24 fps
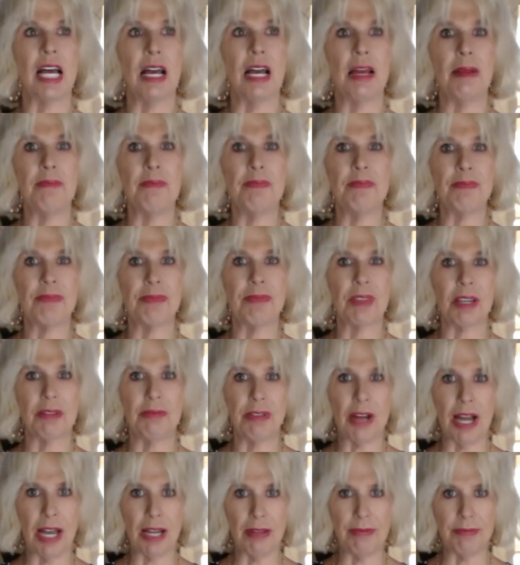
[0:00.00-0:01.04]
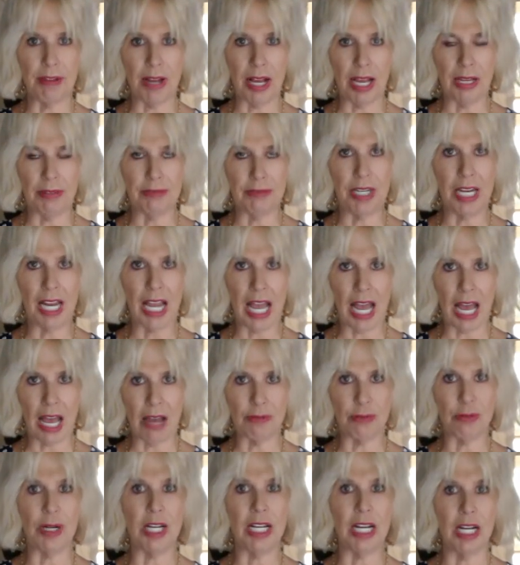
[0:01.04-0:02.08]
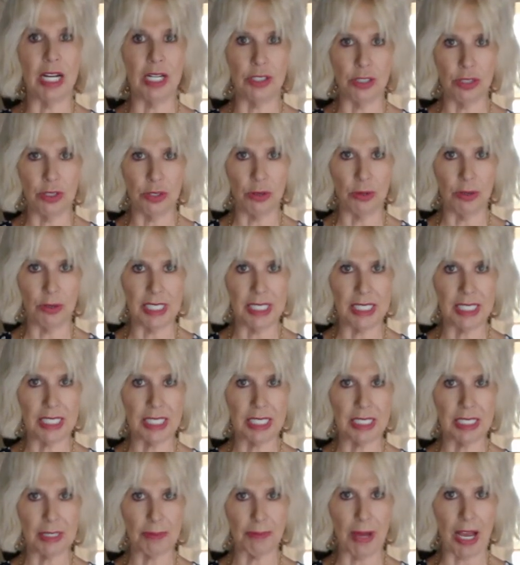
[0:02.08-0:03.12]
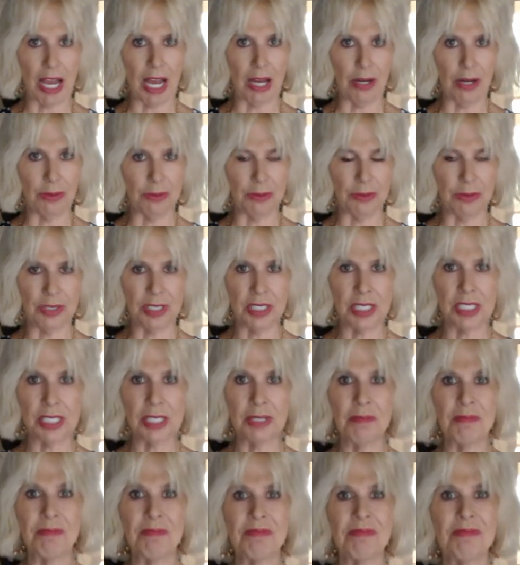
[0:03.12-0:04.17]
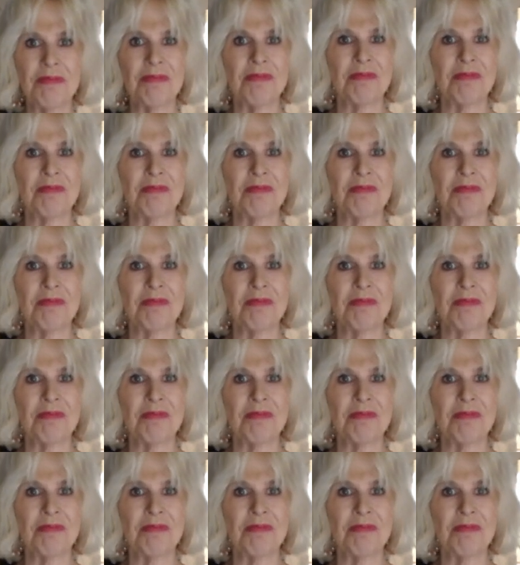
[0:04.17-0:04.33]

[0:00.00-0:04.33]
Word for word: I'm five, five and a half, weigh 126 pounds.